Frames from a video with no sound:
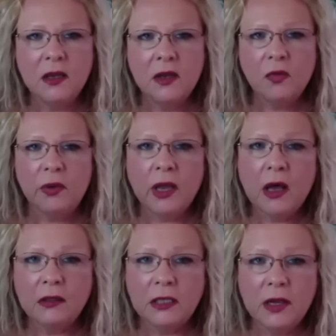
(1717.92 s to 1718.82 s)
we
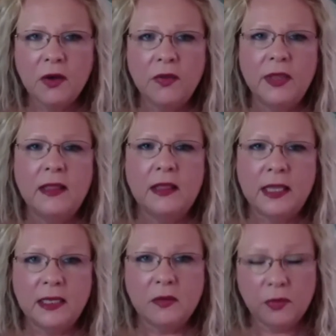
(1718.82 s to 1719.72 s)
all know that
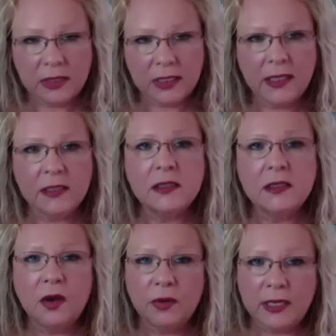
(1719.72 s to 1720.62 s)
when things
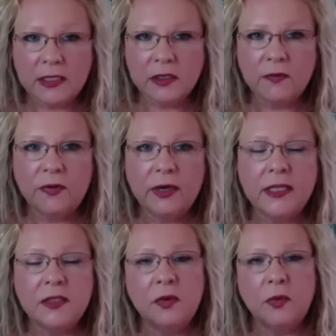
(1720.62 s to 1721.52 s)
go easier for
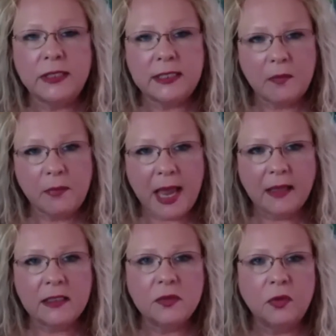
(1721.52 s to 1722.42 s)
us, when we stay
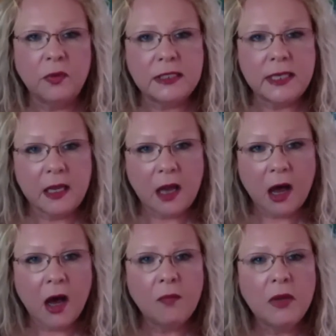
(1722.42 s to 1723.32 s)
balanced, when we stay
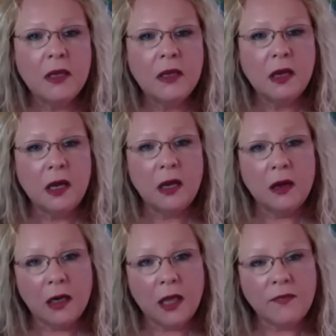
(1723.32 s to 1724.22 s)
calm,
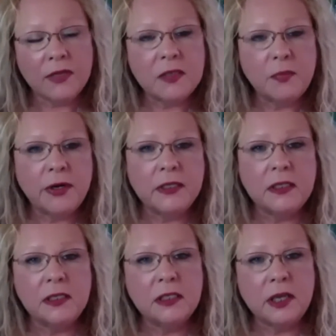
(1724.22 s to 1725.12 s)
our life
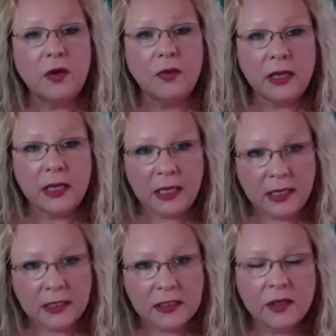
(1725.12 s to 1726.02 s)
experiences go
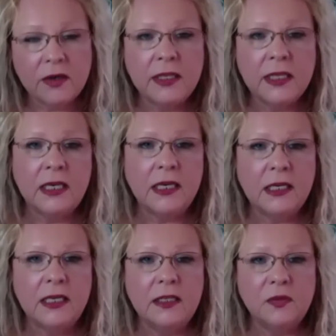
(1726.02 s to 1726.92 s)
easier than
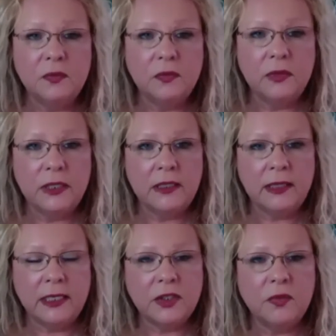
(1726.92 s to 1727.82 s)

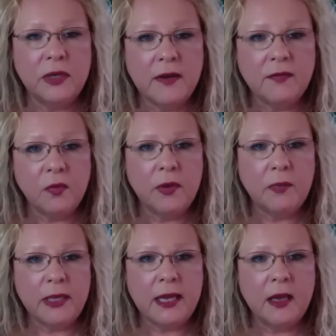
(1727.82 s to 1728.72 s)
they do whenever we
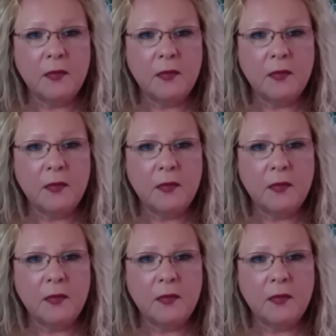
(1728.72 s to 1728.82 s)
become